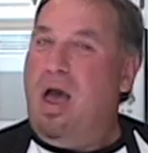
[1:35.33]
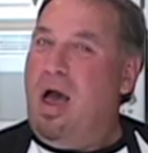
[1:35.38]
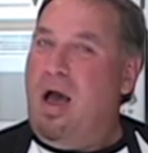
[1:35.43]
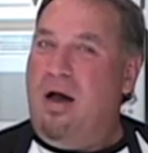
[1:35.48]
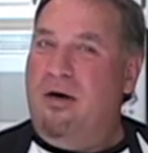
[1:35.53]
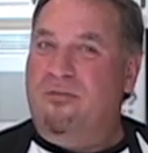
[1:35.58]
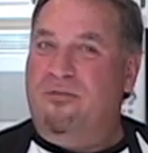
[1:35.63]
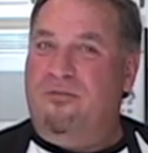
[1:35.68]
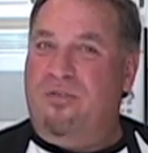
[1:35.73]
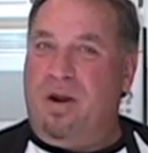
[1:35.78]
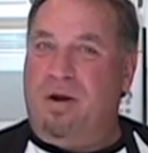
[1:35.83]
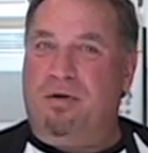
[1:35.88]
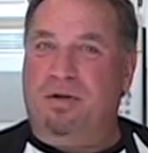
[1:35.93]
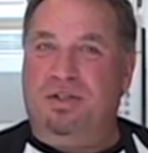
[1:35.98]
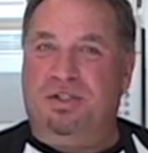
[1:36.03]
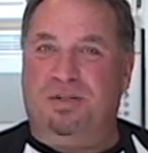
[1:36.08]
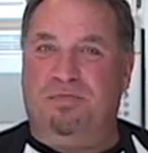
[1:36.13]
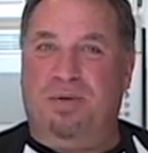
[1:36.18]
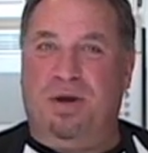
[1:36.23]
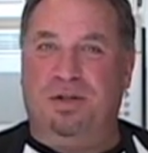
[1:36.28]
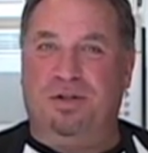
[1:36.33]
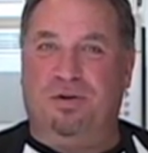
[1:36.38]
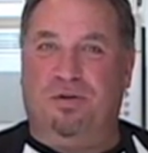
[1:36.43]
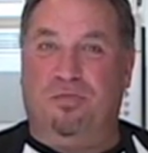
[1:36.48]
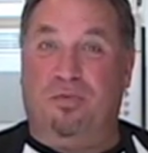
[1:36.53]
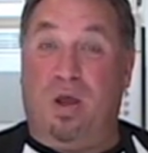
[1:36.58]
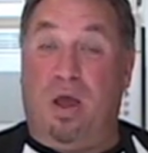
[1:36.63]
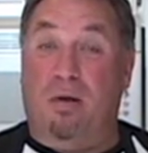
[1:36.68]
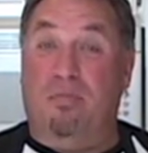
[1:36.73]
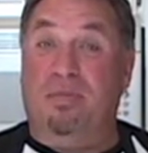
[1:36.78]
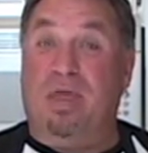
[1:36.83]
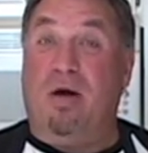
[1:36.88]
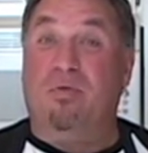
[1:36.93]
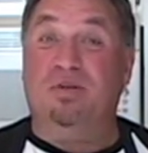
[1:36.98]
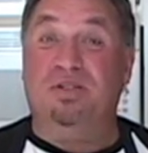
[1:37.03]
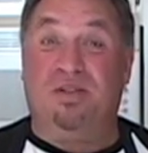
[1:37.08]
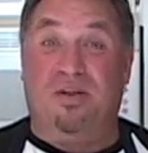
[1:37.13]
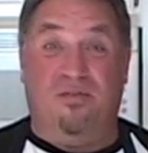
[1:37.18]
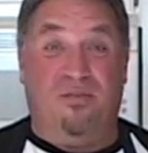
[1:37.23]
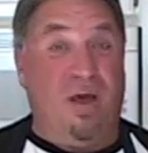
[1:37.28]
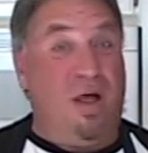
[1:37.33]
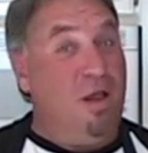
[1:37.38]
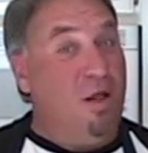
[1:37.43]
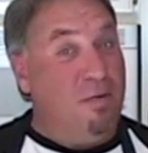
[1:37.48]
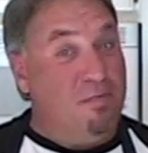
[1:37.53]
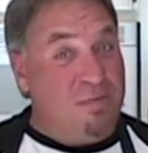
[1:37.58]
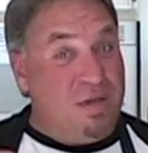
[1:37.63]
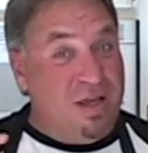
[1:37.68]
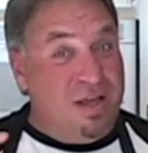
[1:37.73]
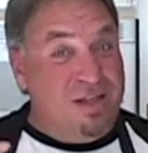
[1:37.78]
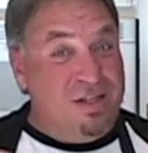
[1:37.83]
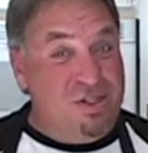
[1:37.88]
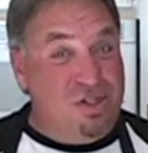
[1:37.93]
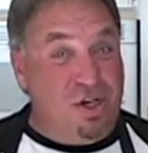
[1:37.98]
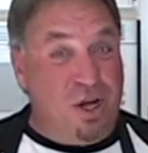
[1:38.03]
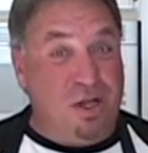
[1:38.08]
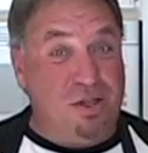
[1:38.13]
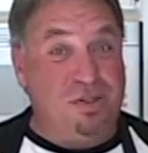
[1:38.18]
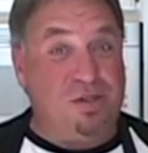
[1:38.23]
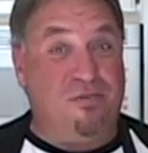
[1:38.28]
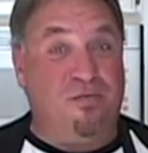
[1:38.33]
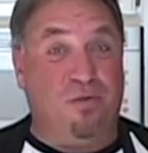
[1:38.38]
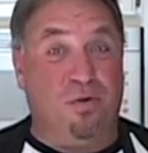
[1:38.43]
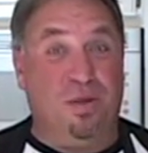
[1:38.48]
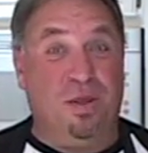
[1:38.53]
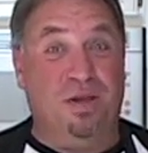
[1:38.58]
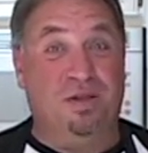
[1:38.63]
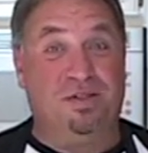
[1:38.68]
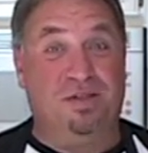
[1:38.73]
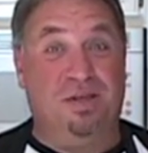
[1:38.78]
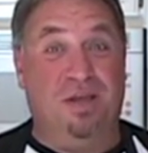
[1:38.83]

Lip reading: a very special rub that was developed just for this